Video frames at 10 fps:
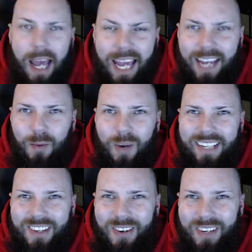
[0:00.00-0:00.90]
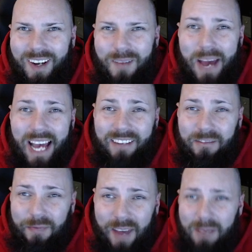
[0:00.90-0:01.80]
Hey, what is going on, Madden
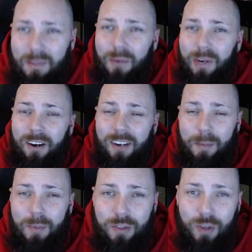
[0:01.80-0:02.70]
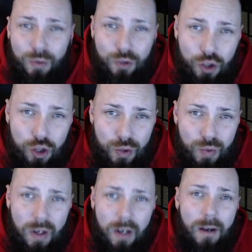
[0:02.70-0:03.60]
family? We are on episode
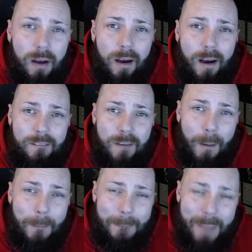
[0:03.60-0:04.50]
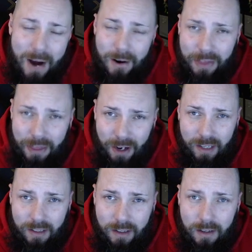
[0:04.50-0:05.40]
two of our
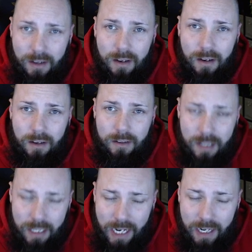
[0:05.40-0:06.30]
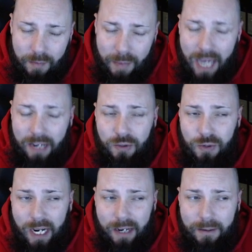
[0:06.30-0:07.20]
marathon tonight of Pack and
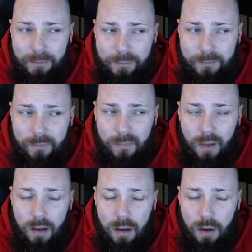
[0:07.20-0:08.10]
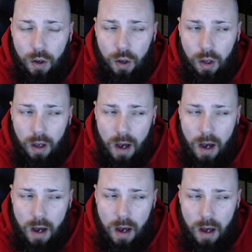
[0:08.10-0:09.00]
Track.
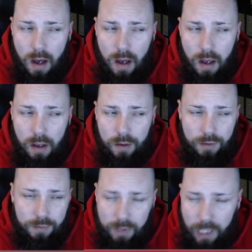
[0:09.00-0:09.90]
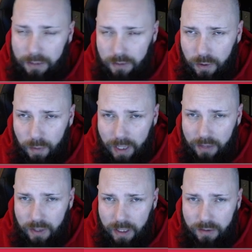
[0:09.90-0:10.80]
Uh, if you guys don't know what Pack and
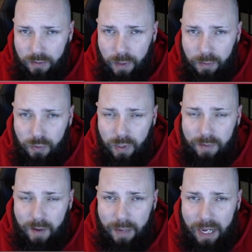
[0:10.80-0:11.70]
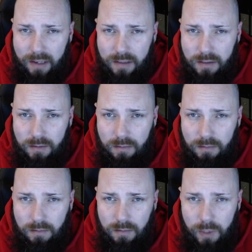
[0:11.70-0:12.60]
Track is, we open 25 packs.
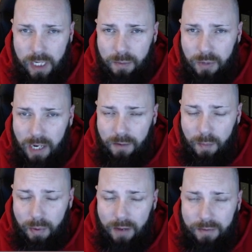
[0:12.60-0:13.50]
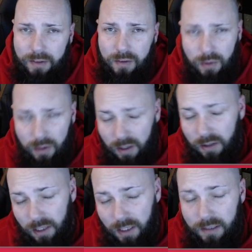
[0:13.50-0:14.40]
We keep track of our profits or our
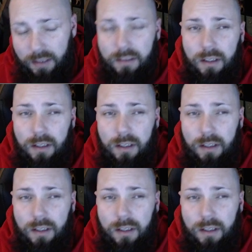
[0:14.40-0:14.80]
losses